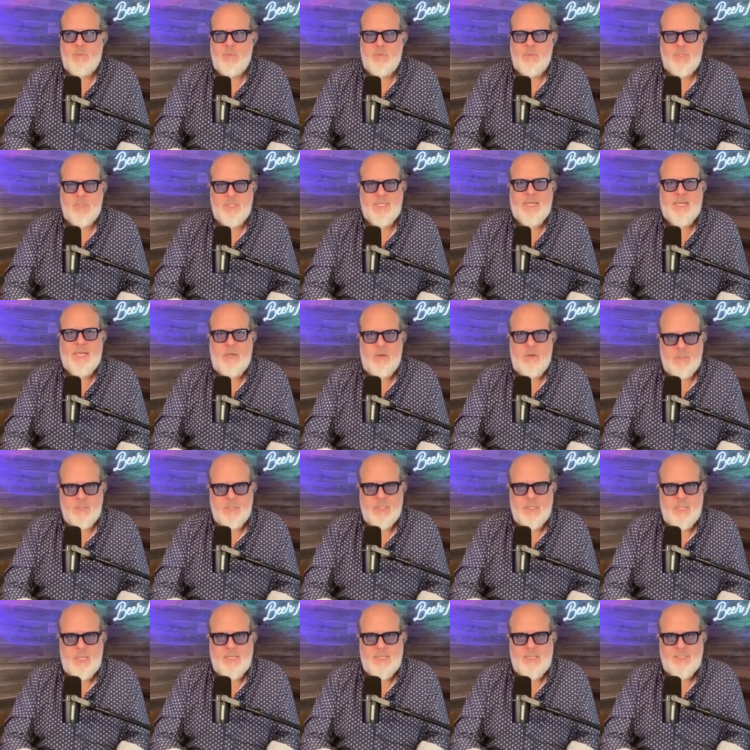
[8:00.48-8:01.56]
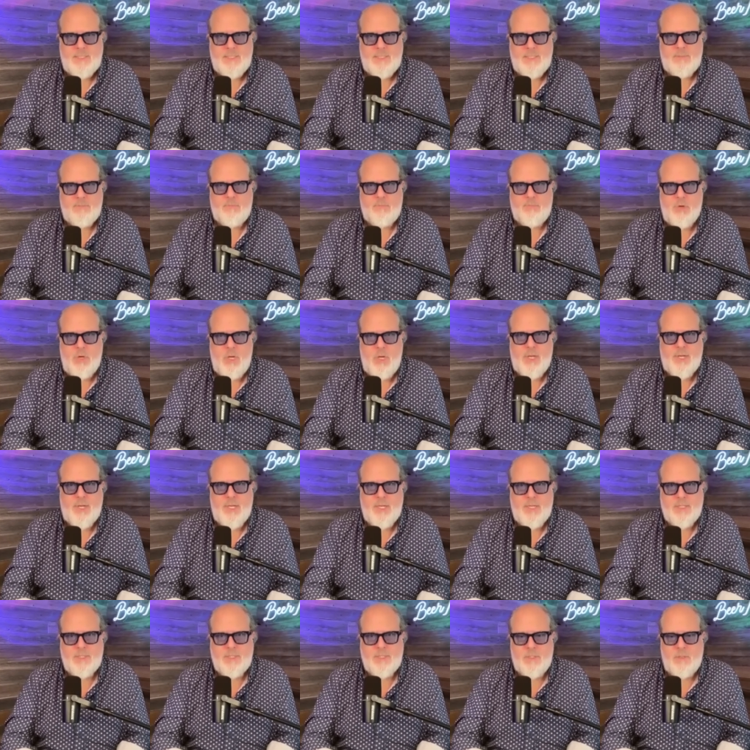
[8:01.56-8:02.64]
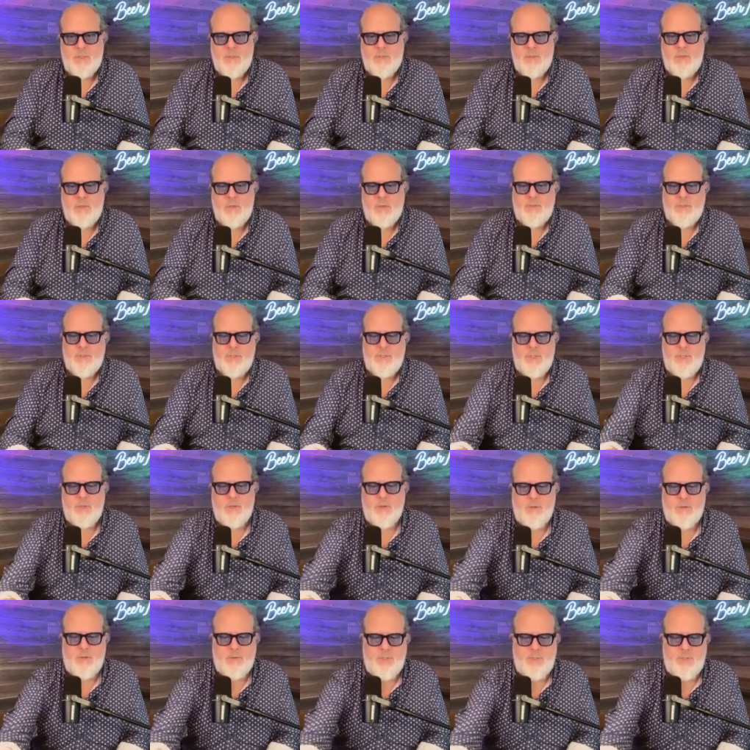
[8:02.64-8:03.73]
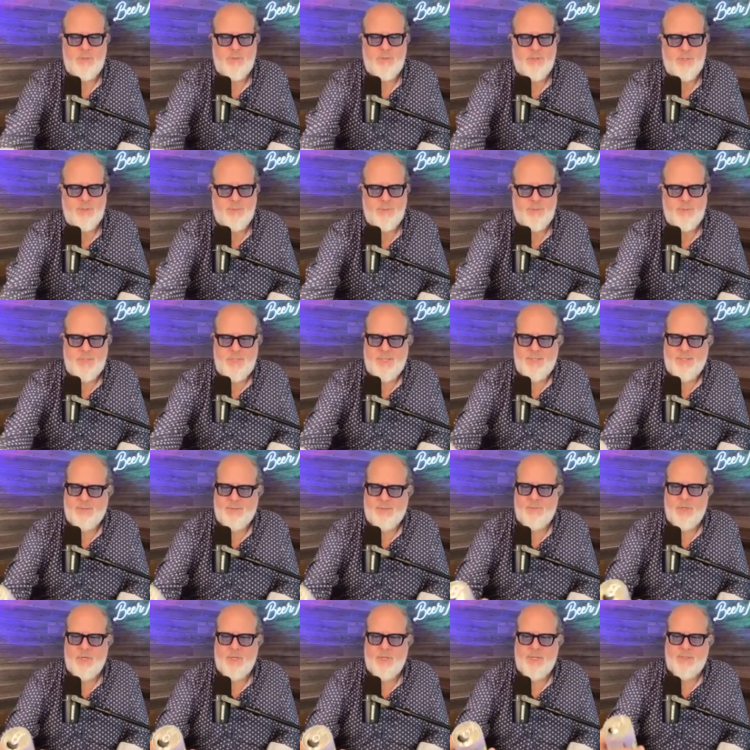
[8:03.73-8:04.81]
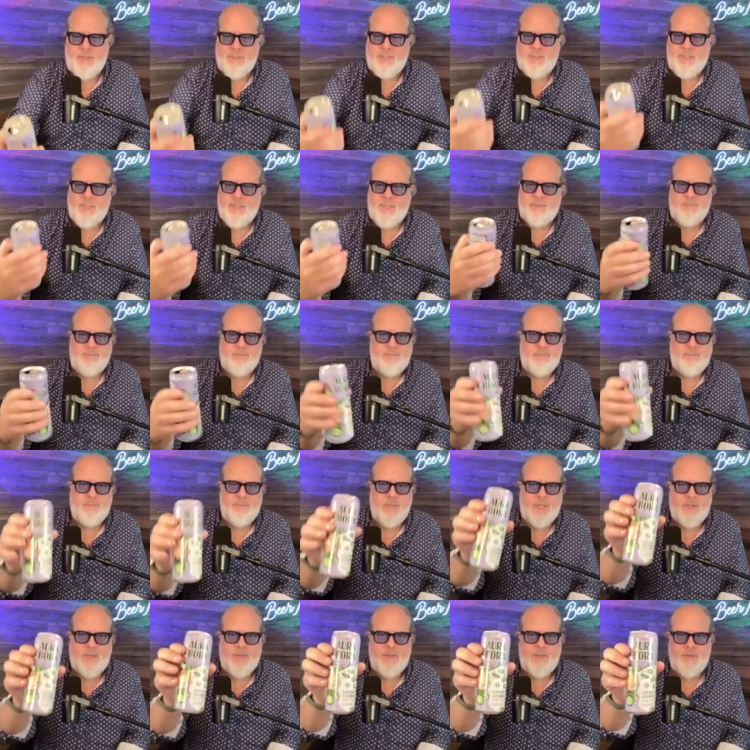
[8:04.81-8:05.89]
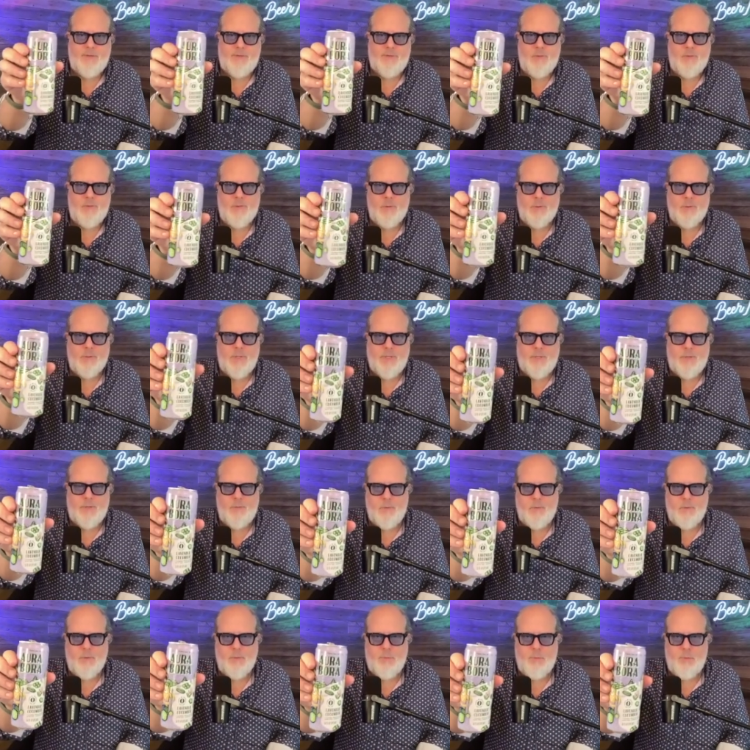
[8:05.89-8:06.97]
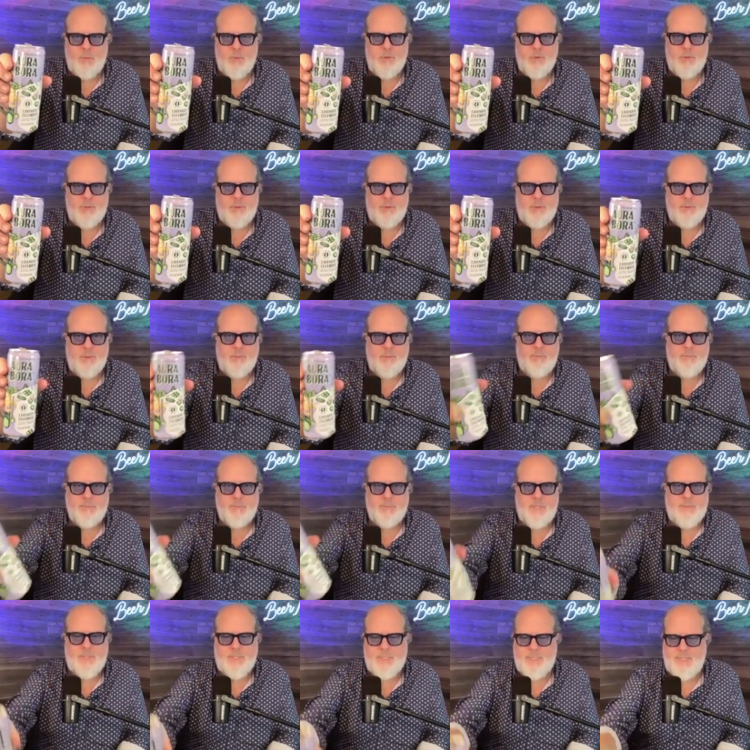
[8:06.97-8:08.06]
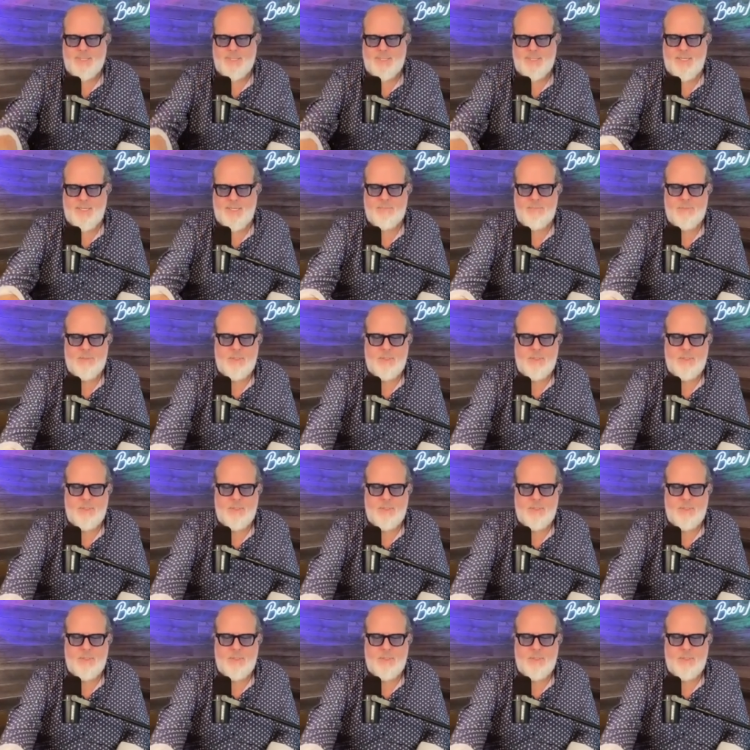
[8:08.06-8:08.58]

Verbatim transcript: de-alkalized products or, or do you, or do you deal with like non-alcs like like this or like Ouroboros or something yeah, like that